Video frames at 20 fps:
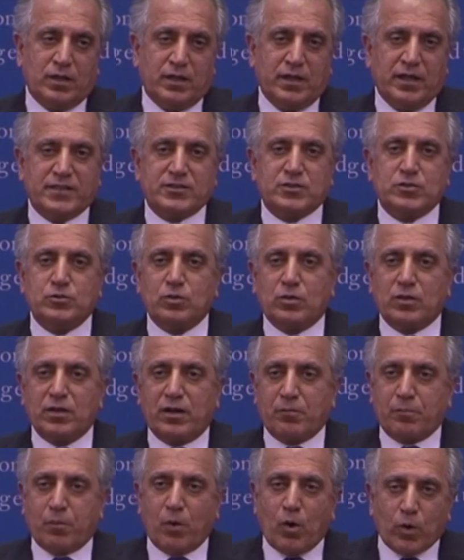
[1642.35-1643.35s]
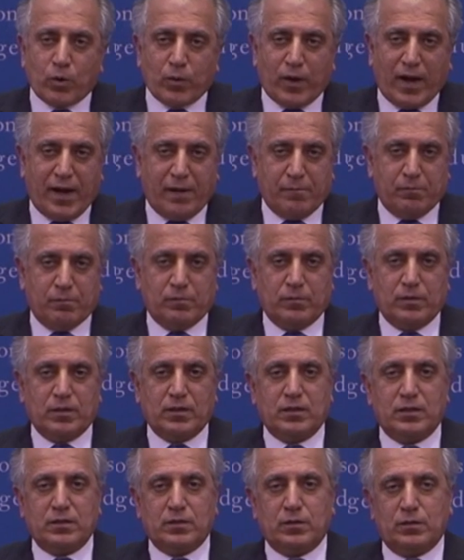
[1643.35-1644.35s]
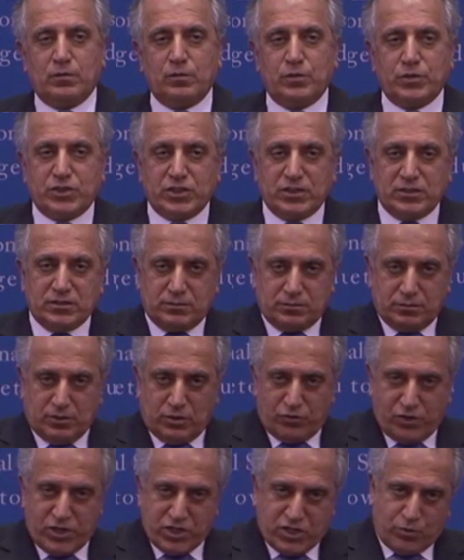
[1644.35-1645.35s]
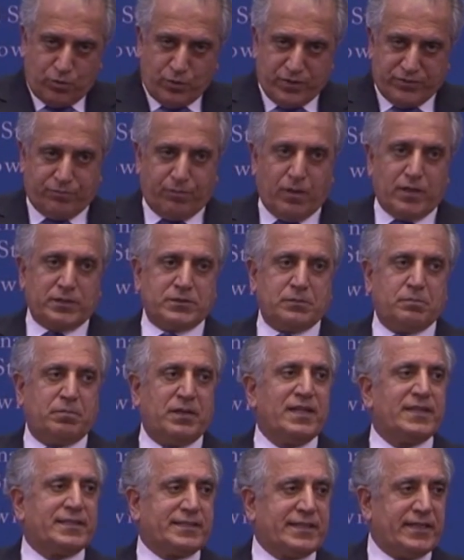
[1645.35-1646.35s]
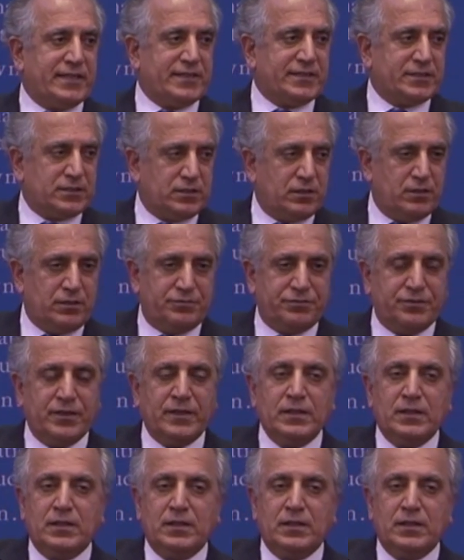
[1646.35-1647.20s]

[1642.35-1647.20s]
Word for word: in its nuclear program, which is rich with possibilities of